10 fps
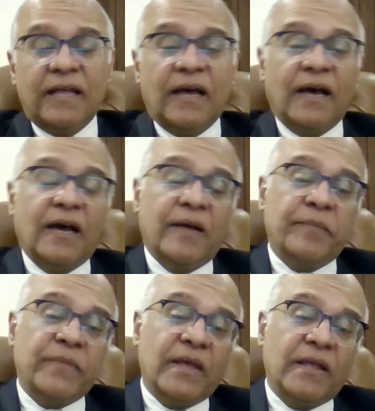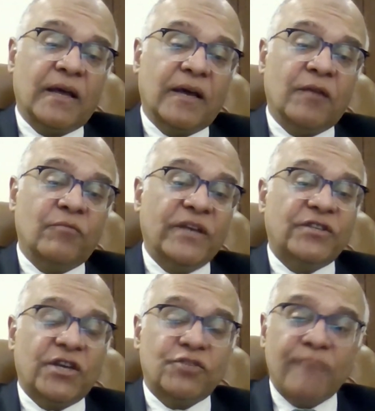
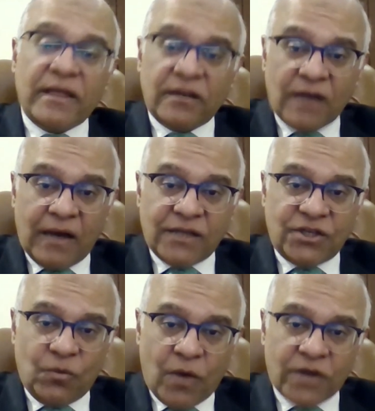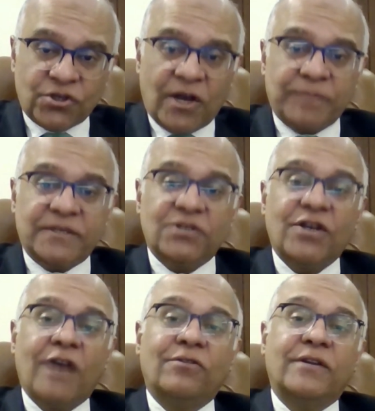Research methodology workshops in
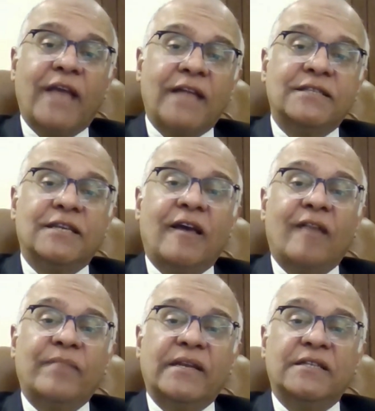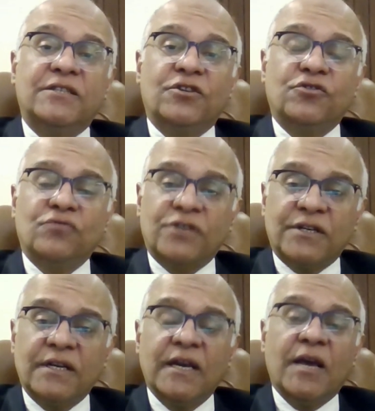childhood cancer have been
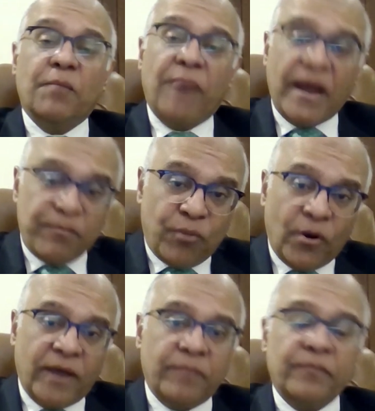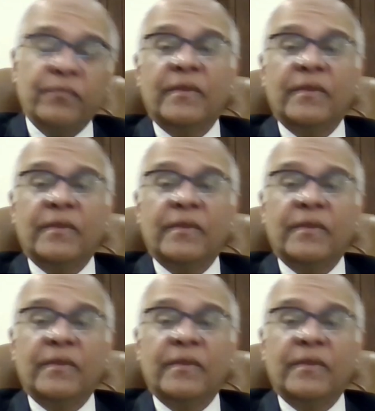instituted by POEM